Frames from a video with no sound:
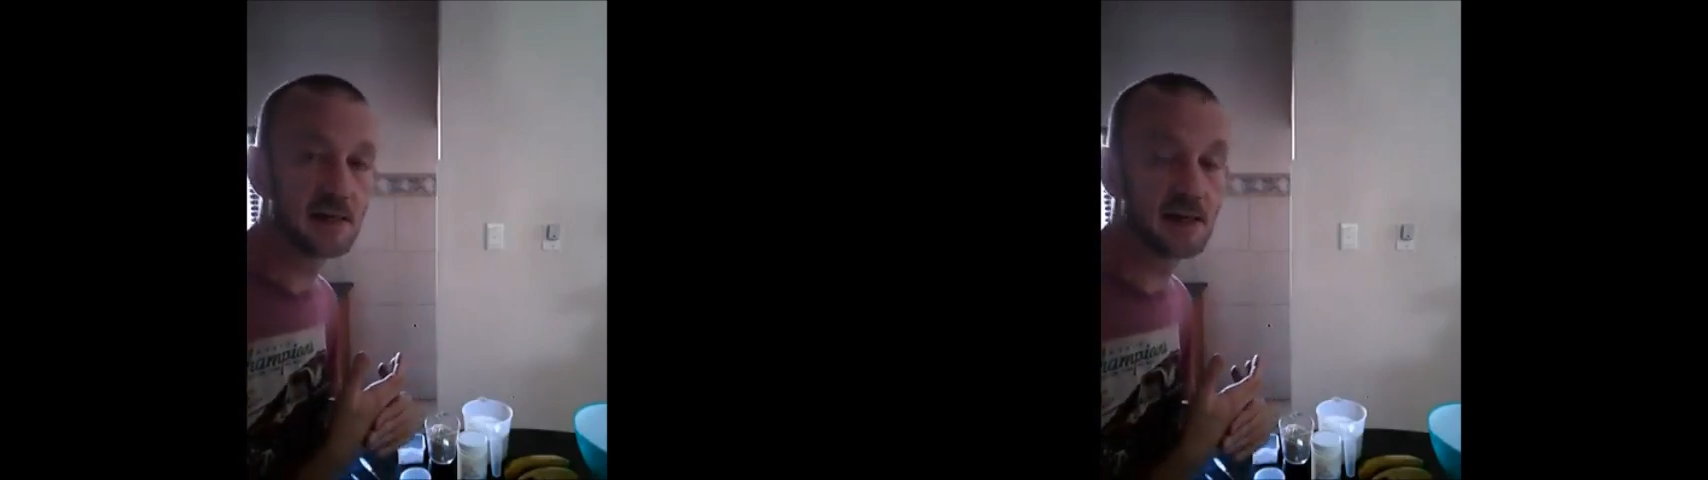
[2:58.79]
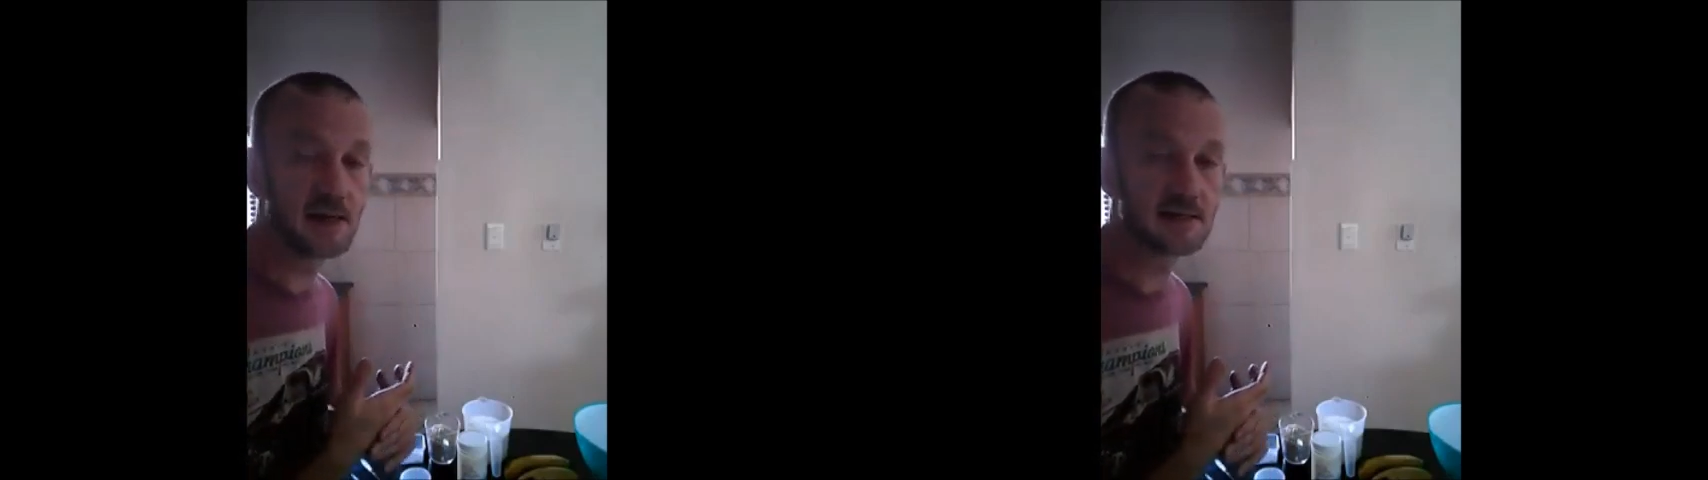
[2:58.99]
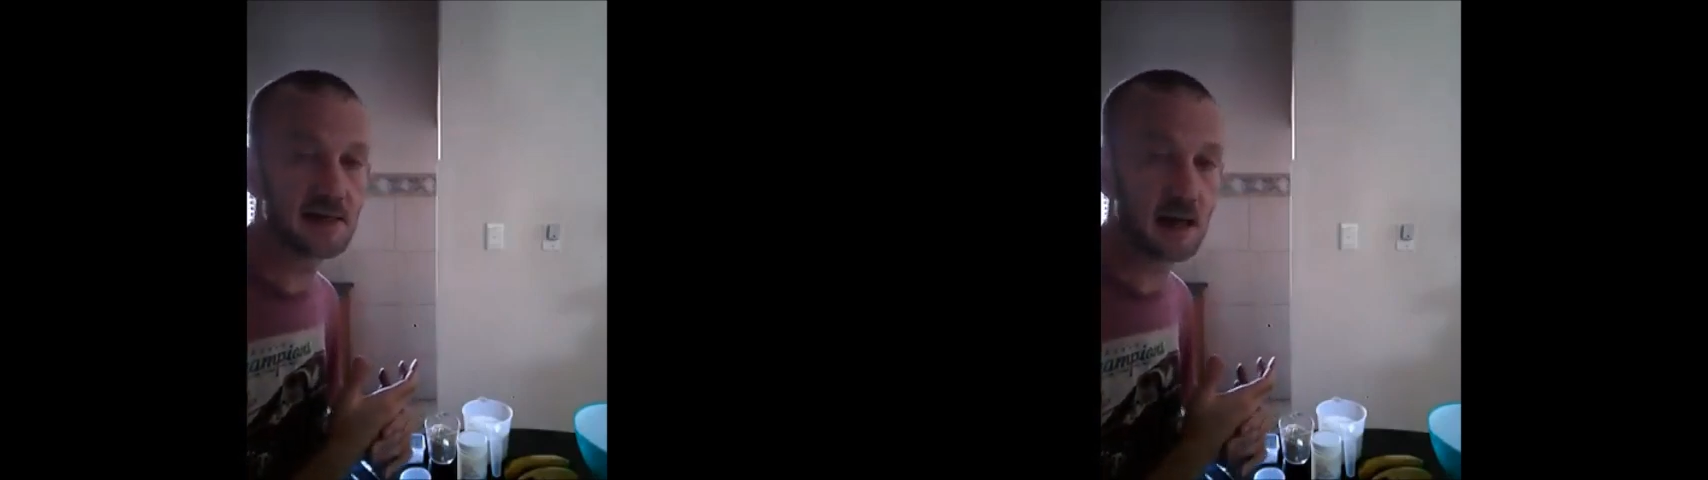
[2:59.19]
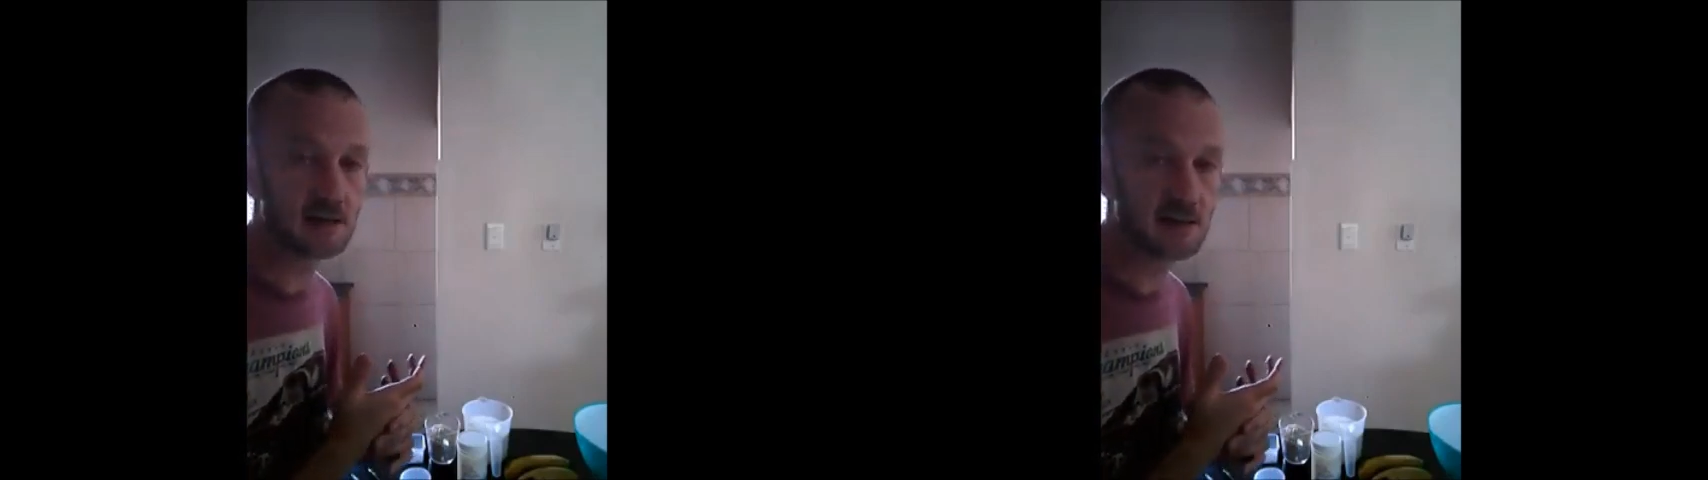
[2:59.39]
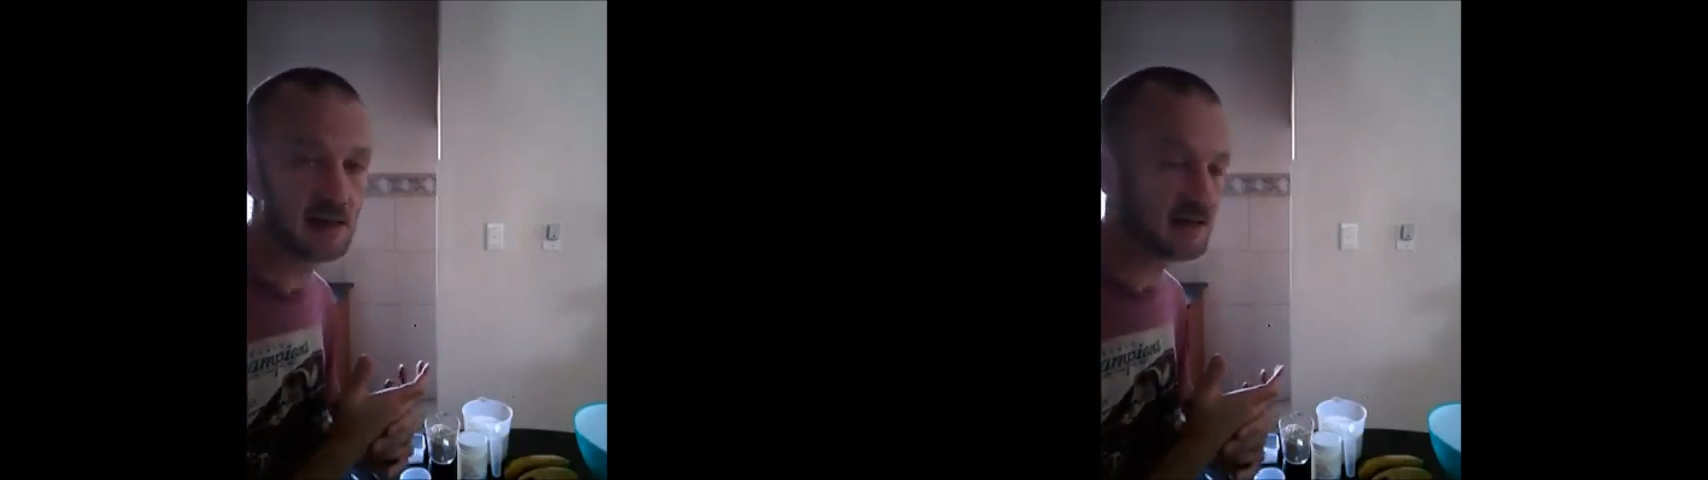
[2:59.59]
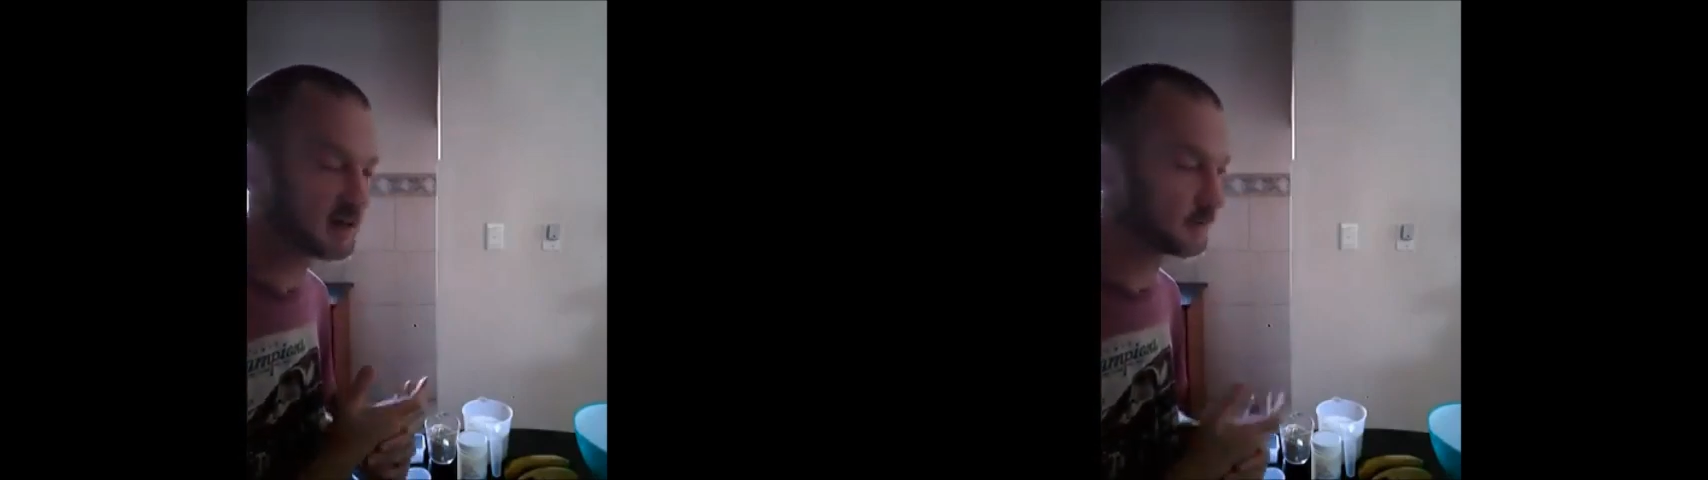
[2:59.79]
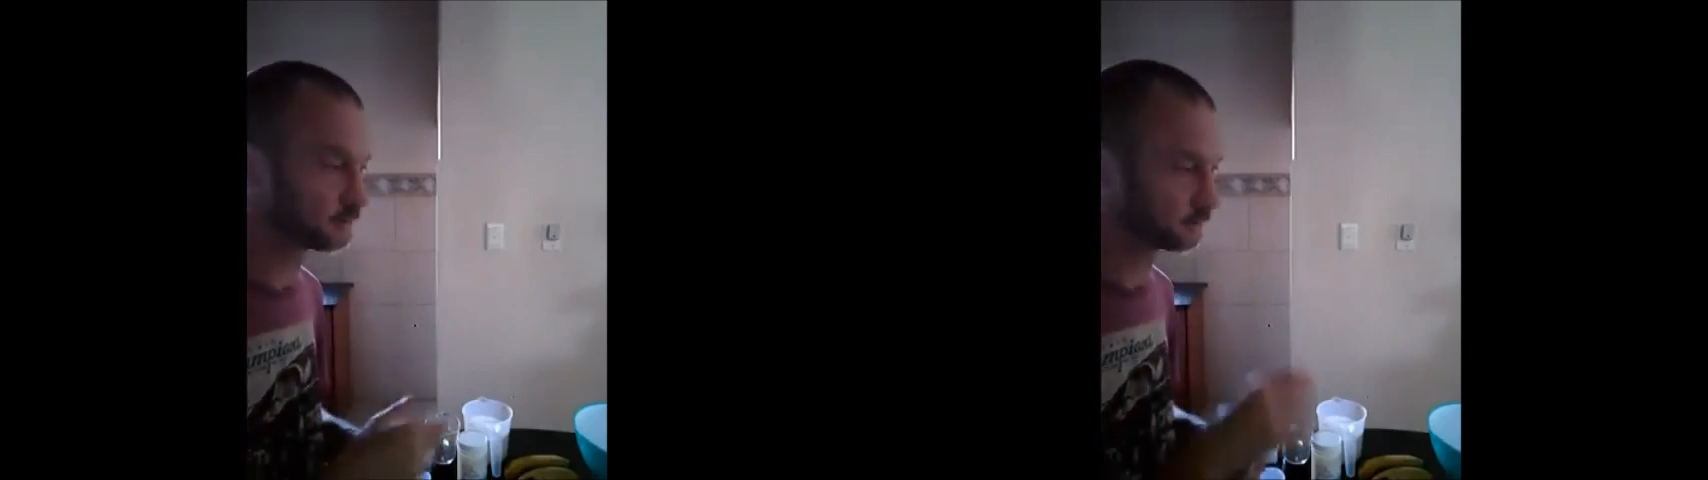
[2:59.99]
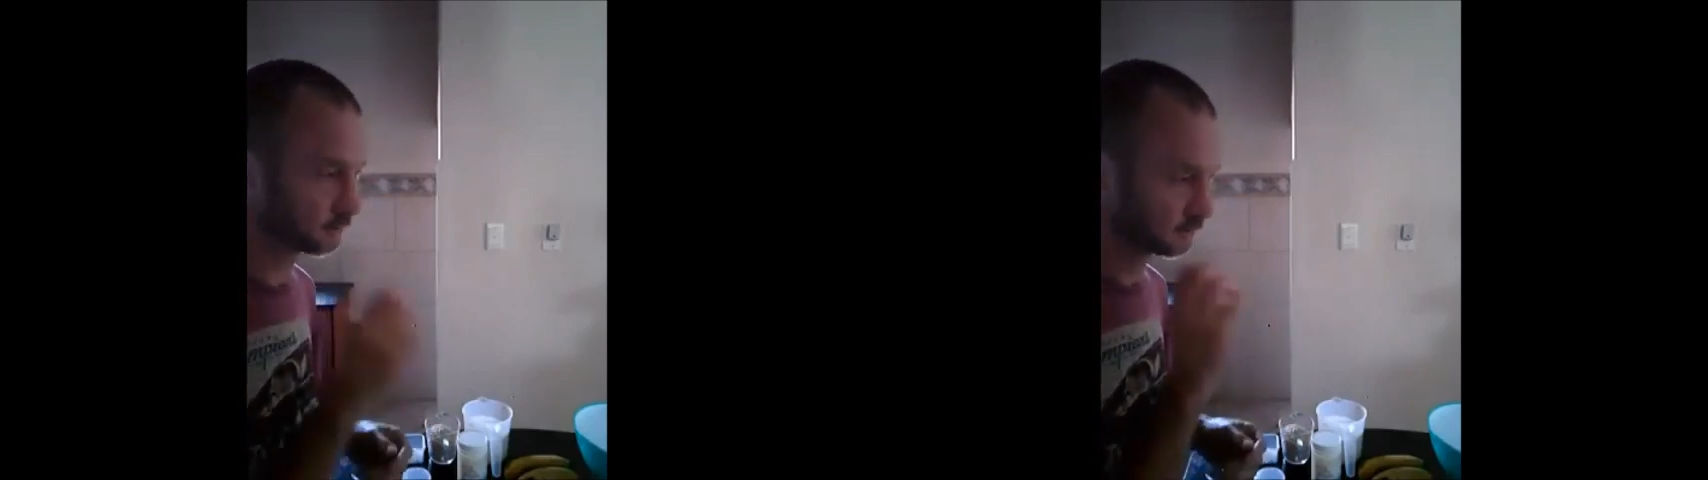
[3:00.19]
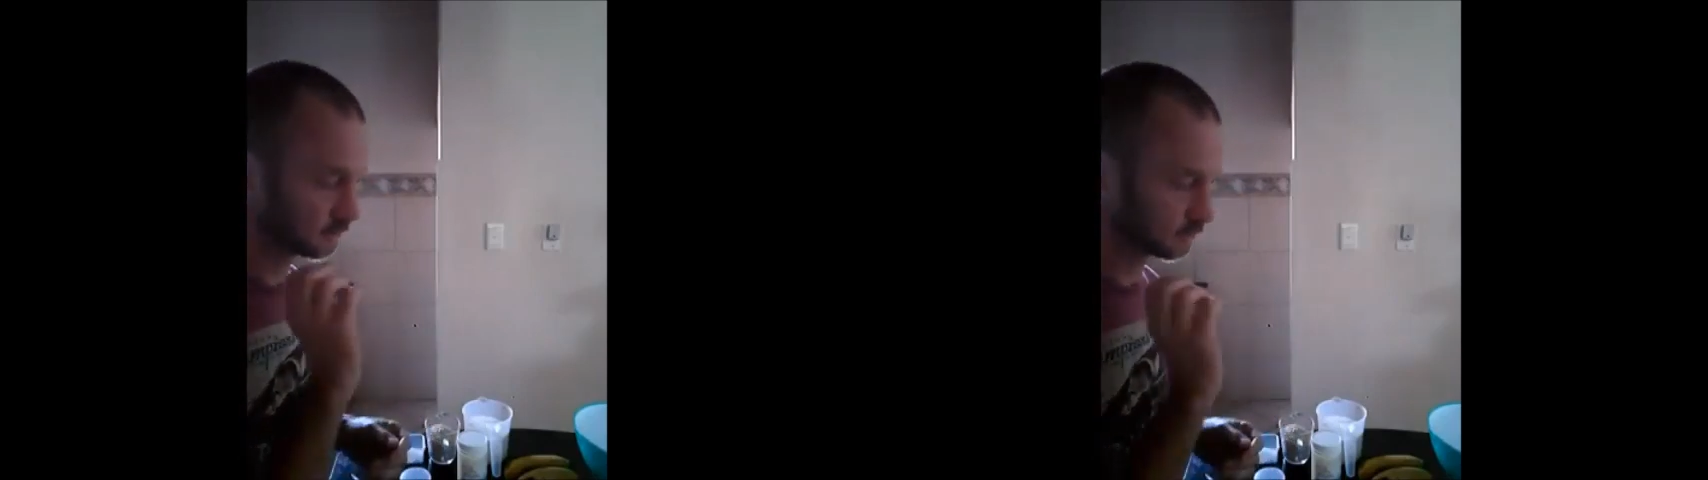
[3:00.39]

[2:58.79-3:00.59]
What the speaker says: degrees Celsius